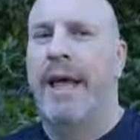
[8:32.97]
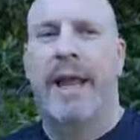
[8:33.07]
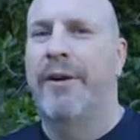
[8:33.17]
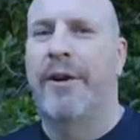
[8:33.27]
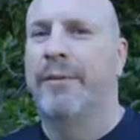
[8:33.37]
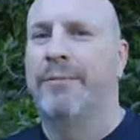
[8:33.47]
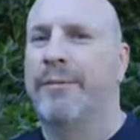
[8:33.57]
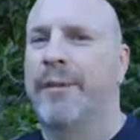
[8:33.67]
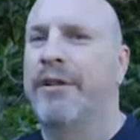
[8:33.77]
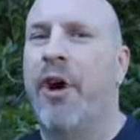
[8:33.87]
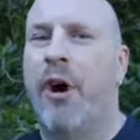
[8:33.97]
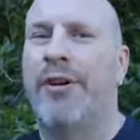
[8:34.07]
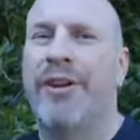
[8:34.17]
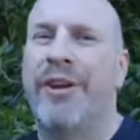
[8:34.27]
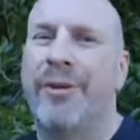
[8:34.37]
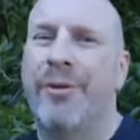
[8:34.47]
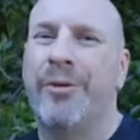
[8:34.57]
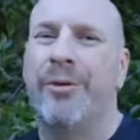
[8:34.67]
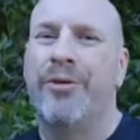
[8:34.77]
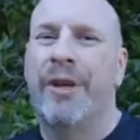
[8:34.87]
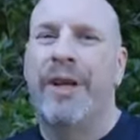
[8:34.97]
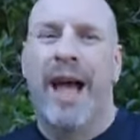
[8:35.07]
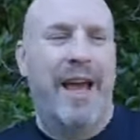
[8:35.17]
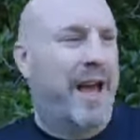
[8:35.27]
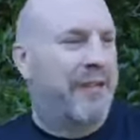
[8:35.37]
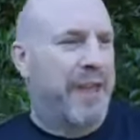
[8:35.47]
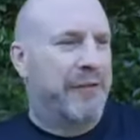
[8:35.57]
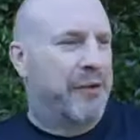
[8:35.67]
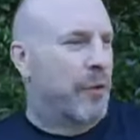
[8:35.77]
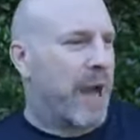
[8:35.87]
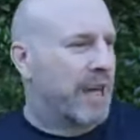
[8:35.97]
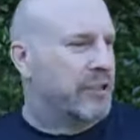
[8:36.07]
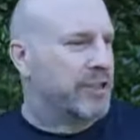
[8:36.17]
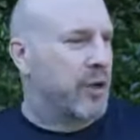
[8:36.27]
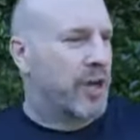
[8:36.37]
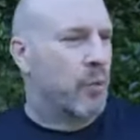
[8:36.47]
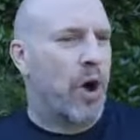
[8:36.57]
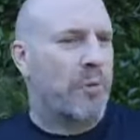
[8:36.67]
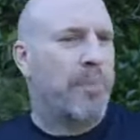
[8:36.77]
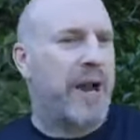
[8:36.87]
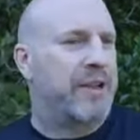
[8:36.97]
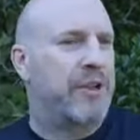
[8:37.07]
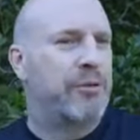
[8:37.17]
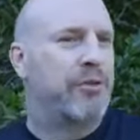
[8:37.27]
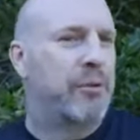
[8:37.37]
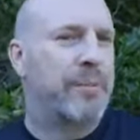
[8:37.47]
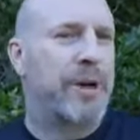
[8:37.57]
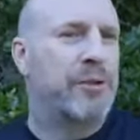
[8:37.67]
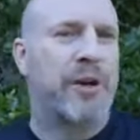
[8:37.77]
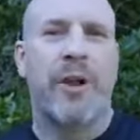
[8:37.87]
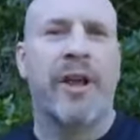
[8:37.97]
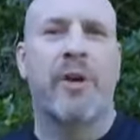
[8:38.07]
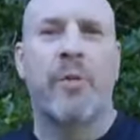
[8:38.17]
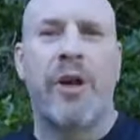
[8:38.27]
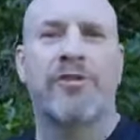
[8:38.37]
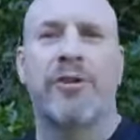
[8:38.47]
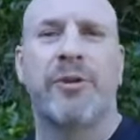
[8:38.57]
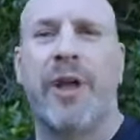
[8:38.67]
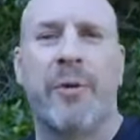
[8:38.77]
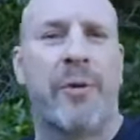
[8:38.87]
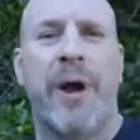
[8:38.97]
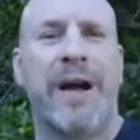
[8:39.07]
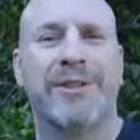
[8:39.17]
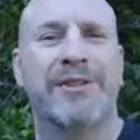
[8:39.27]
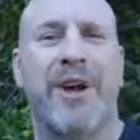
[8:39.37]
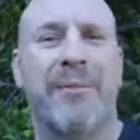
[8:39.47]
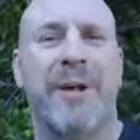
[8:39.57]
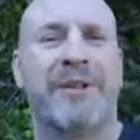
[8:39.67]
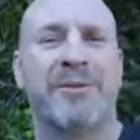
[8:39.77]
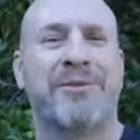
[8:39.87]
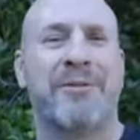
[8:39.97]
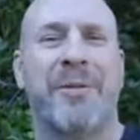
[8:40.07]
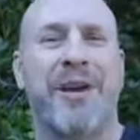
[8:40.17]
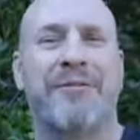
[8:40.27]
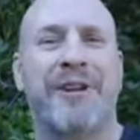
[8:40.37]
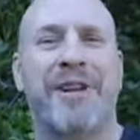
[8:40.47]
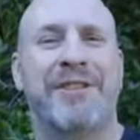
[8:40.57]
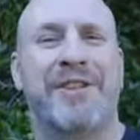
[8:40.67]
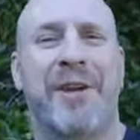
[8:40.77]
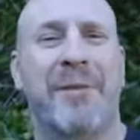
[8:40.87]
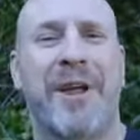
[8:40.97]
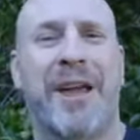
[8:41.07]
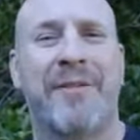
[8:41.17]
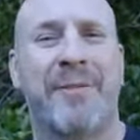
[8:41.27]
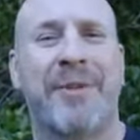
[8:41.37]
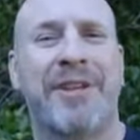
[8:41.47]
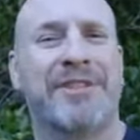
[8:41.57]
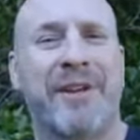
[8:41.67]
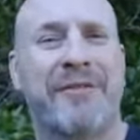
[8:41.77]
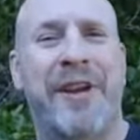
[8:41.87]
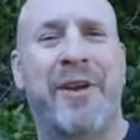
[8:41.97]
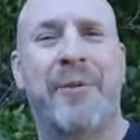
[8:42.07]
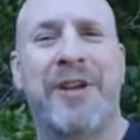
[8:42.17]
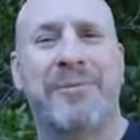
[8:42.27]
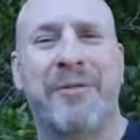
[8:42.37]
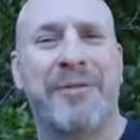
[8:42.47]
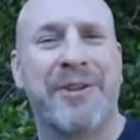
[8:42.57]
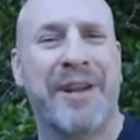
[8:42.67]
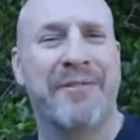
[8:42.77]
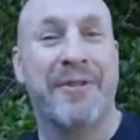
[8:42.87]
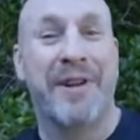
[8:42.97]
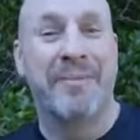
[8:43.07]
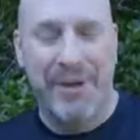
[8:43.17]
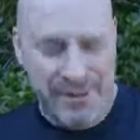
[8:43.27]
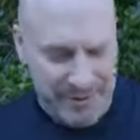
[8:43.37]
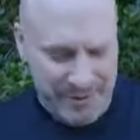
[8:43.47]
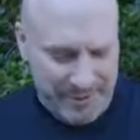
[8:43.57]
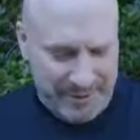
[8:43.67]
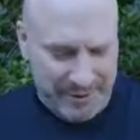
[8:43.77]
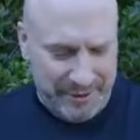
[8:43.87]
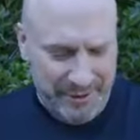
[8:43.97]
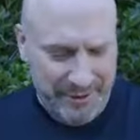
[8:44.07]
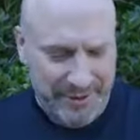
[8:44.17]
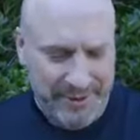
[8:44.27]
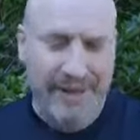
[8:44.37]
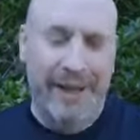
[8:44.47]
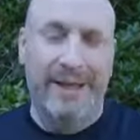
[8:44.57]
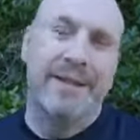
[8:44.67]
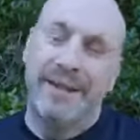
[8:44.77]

I don't know. It's hard to use. I, I, think if you were actually trying to walk by and use it, somebody might try to like arrest you. Like we were actually talking about like doing some kind of funny skit where like I'd have the police like fake arrest me for taking funny pictures, but uh, eh,